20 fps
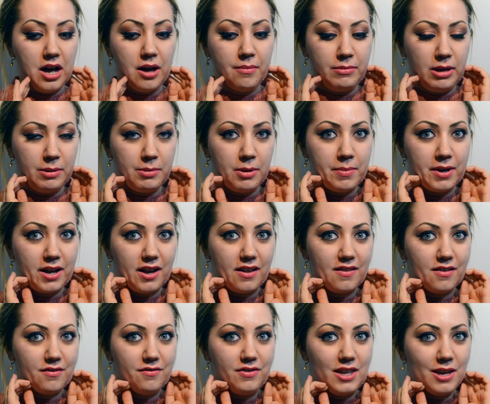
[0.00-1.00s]
maybe
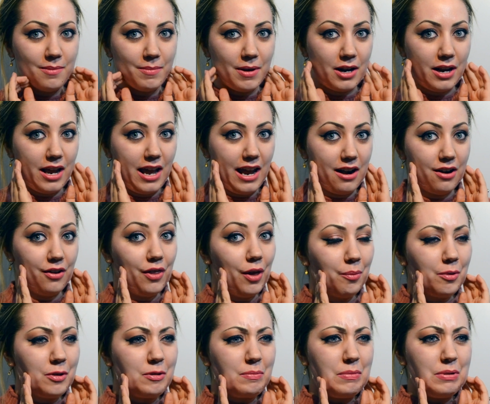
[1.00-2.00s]
because of the amount of hair
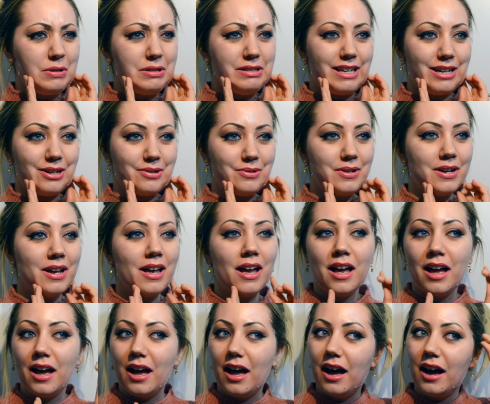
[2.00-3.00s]
that was pulled out,
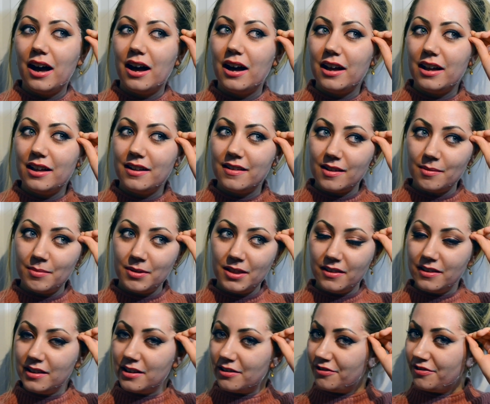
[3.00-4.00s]
and some of the
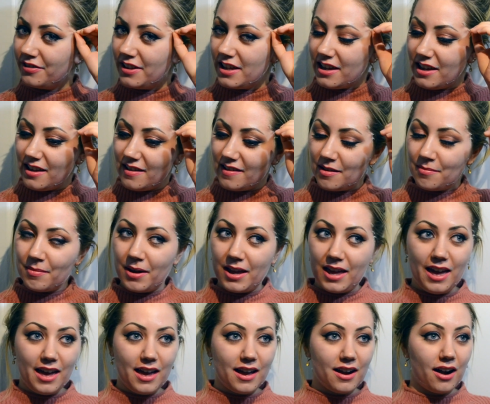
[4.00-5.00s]
little flakies in my
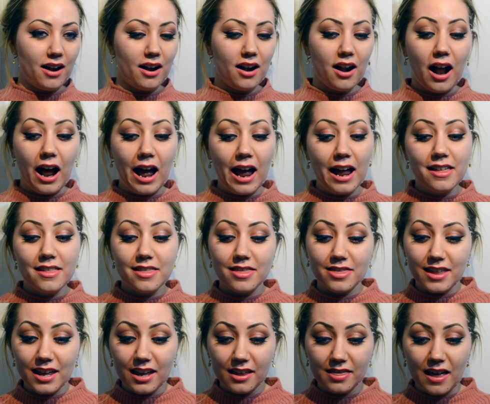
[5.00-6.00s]
hair, I
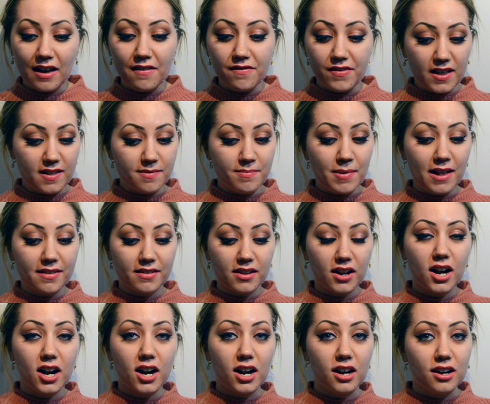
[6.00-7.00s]
think that face mask
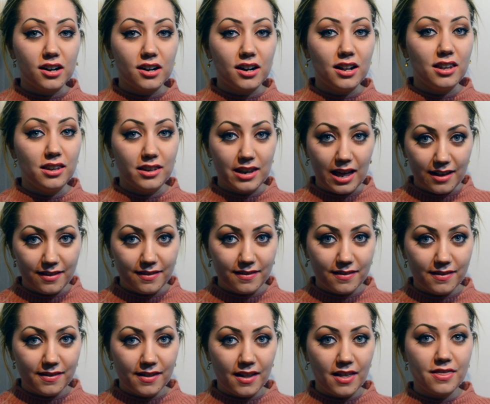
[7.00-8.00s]
hurt
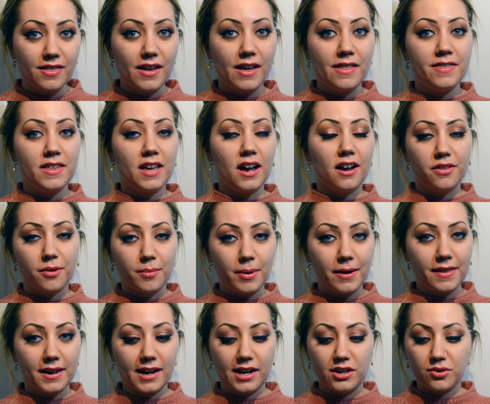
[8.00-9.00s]
less than the other
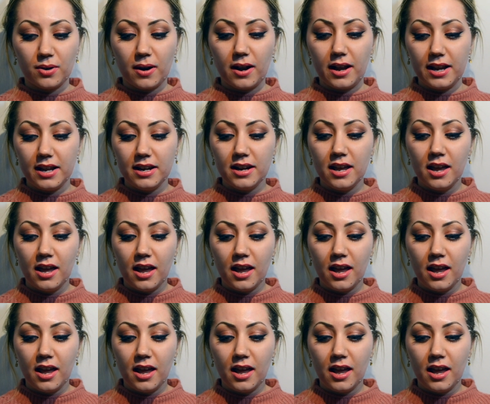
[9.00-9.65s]
one that I tried.